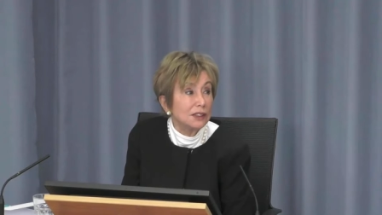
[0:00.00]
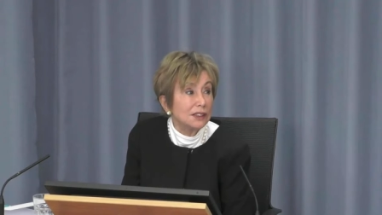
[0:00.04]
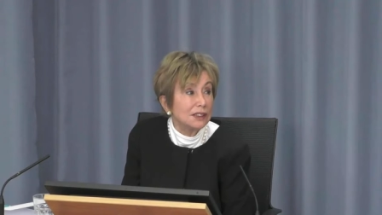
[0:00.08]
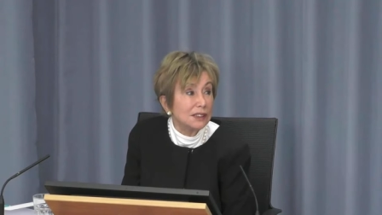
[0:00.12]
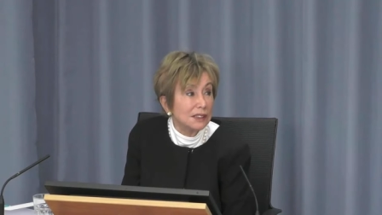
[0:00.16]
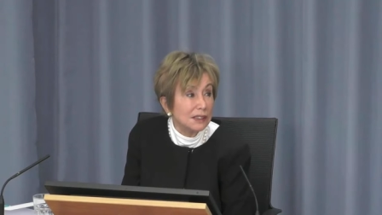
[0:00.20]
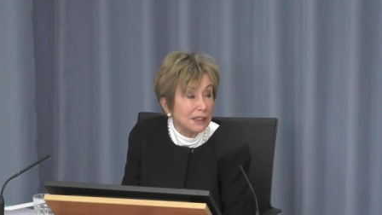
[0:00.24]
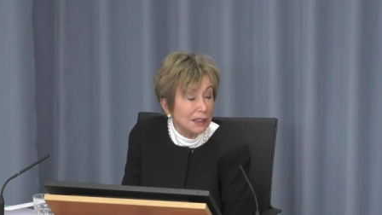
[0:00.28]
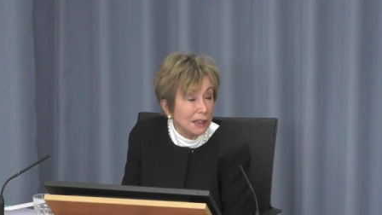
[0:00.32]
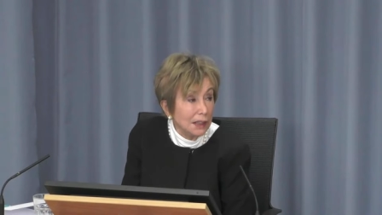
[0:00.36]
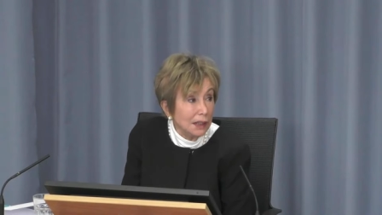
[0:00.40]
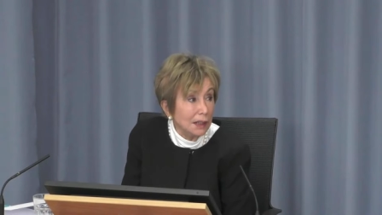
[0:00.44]

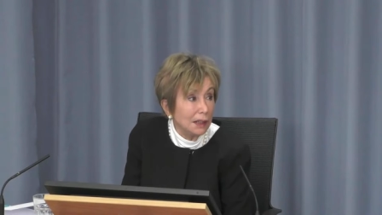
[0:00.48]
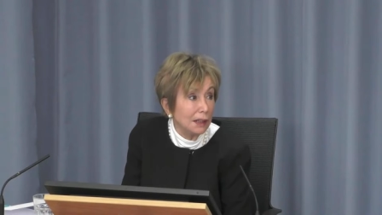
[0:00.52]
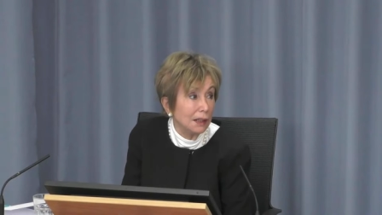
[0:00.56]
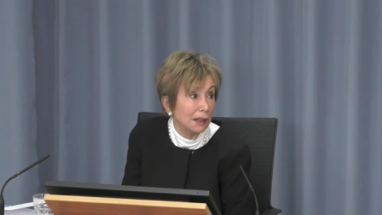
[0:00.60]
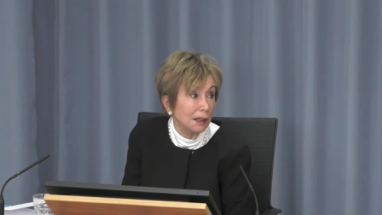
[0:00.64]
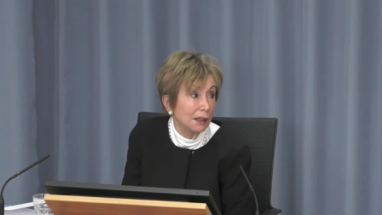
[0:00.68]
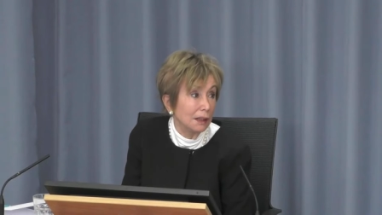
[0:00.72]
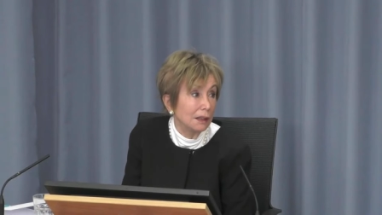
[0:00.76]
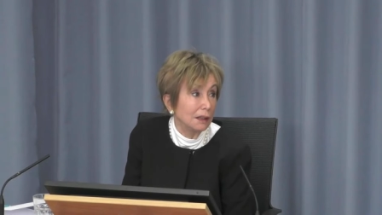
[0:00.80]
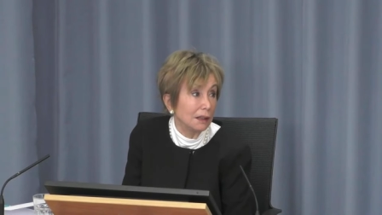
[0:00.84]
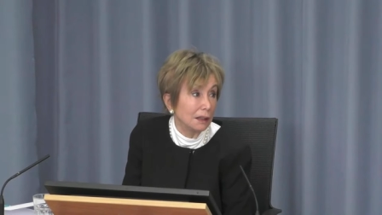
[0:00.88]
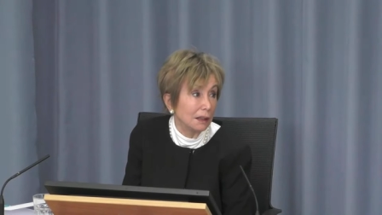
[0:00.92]

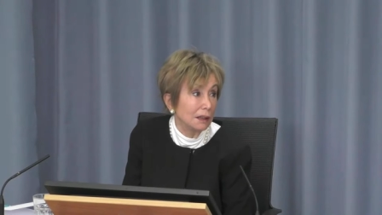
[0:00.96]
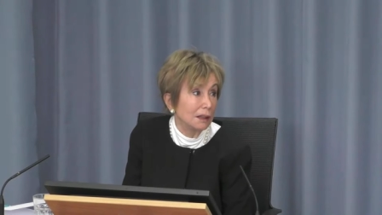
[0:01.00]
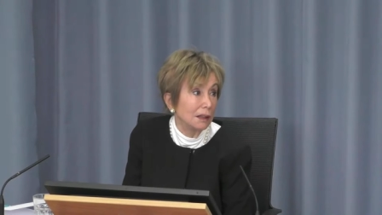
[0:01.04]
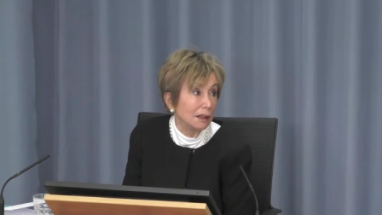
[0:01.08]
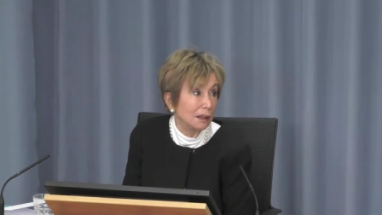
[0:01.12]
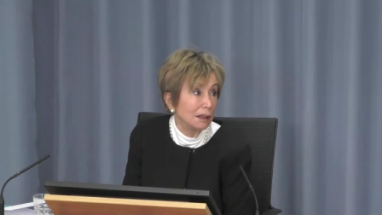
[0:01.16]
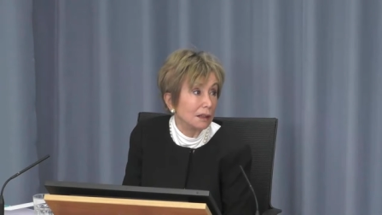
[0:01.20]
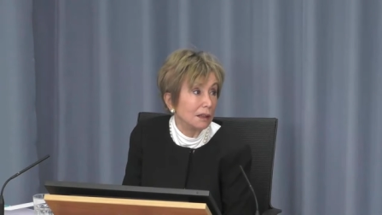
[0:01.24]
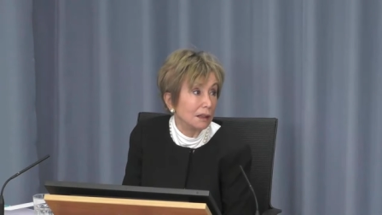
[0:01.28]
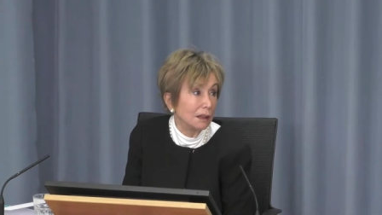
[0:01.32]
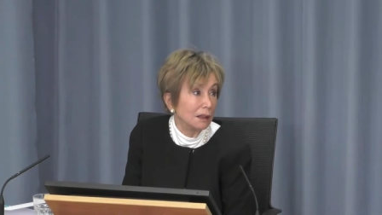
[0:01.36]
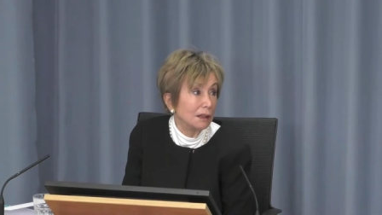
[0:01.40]
seeing
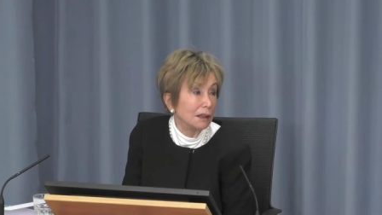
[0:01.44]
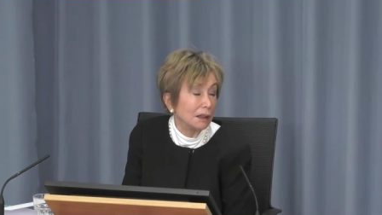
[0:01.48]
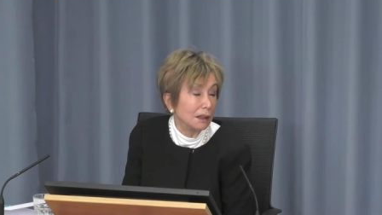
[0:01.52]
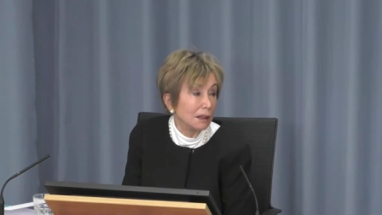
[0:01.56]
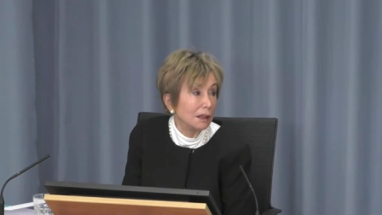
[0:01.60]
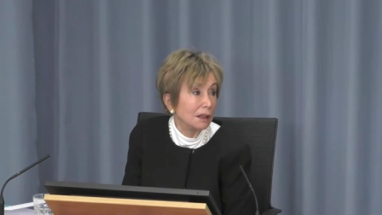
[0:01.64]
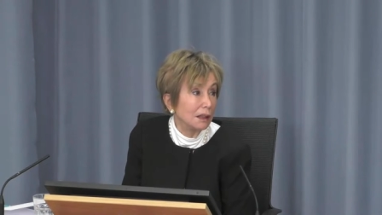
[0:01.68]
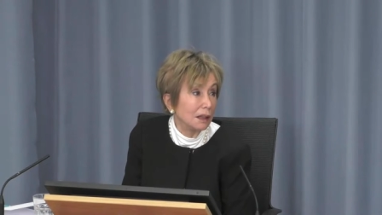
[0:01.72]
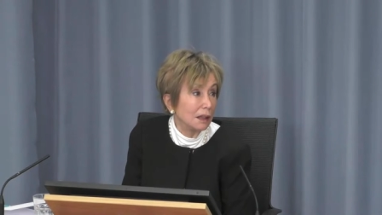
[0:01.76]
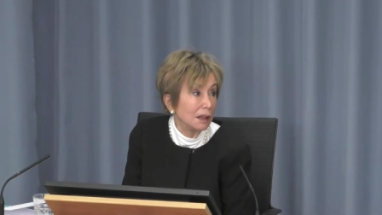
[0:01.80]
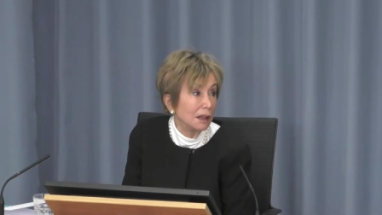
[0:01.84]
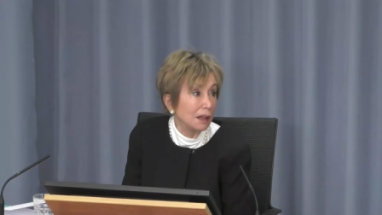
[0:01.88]

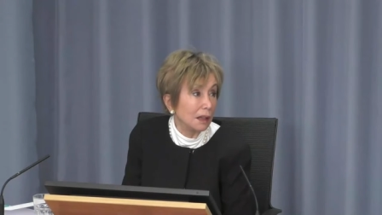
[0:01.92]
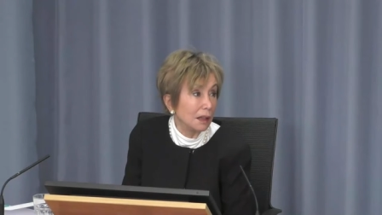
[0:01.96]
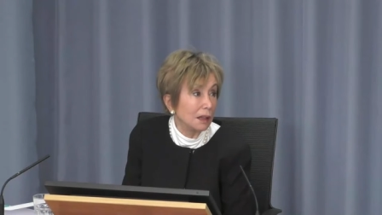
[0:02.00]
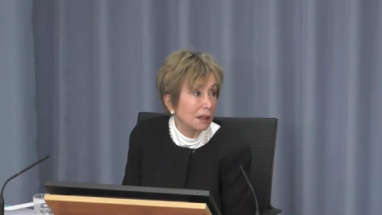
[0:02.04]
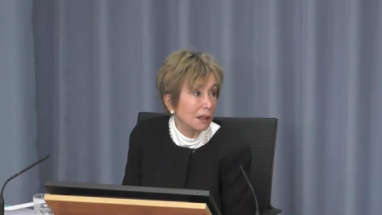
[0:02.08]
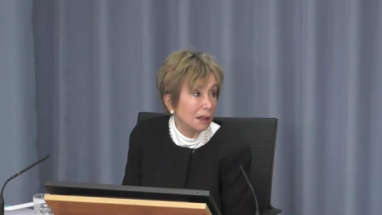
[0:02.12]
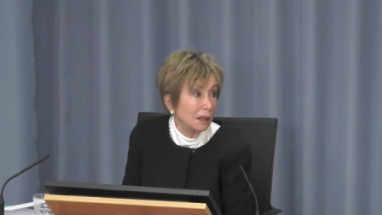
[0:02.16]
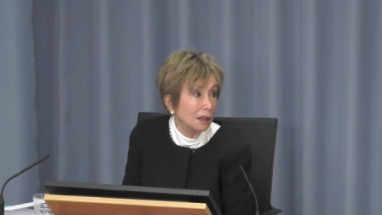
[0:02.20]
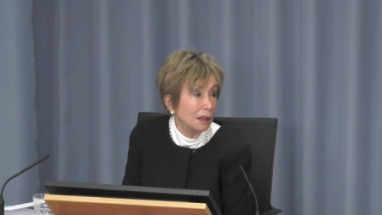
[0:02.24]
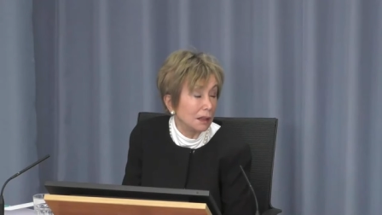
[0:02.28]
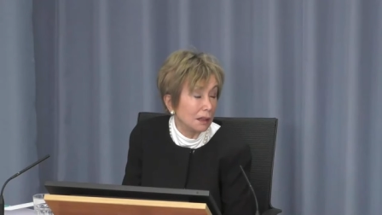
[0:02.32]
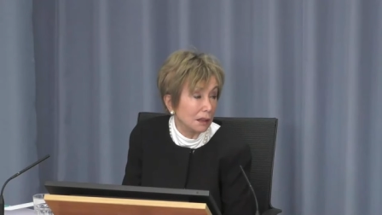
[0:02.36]

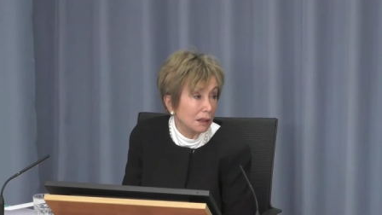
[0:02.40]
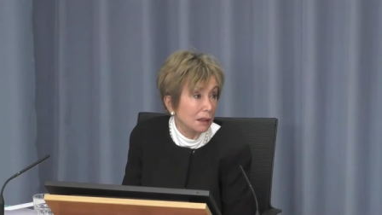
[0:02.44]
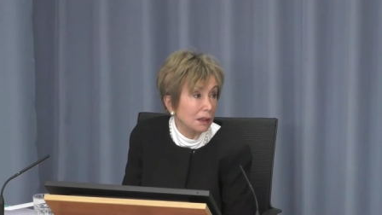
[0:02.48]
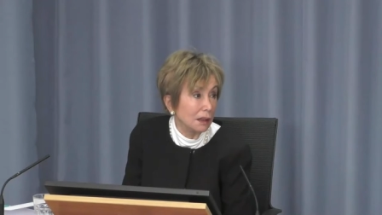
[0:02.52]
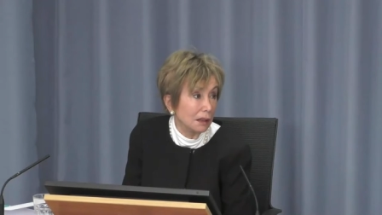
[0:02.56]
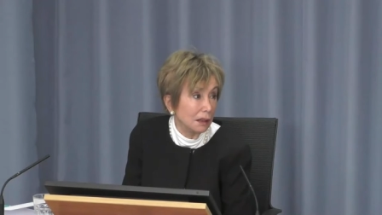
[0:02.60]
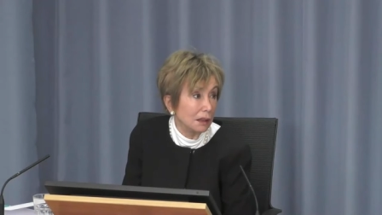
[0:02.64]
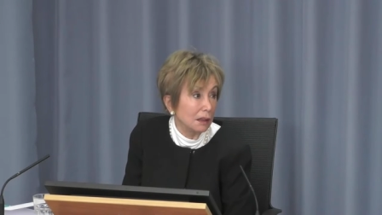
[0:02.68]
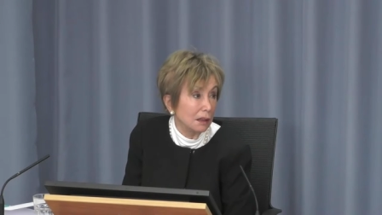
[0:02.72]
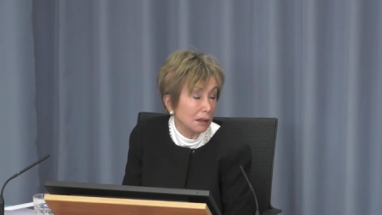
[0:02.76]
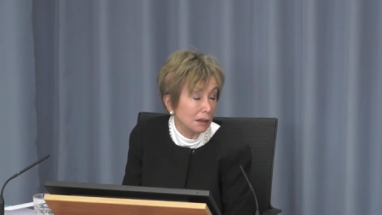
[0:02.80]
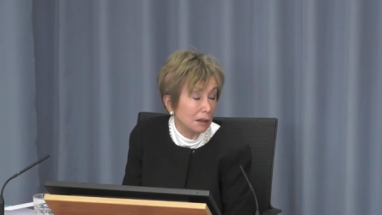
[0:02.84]
uh,
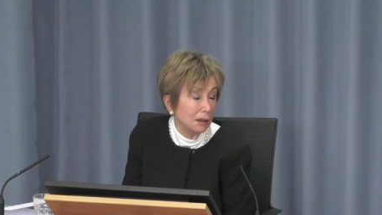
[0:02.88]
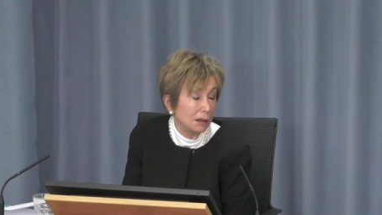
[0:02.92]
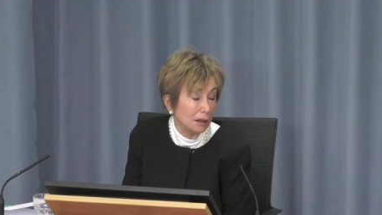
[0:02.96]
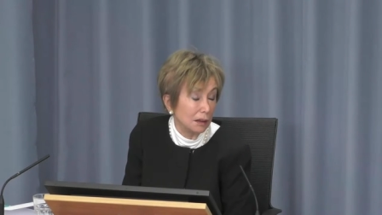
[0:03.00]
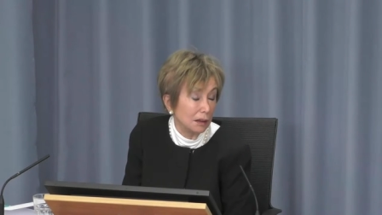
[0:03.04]
the,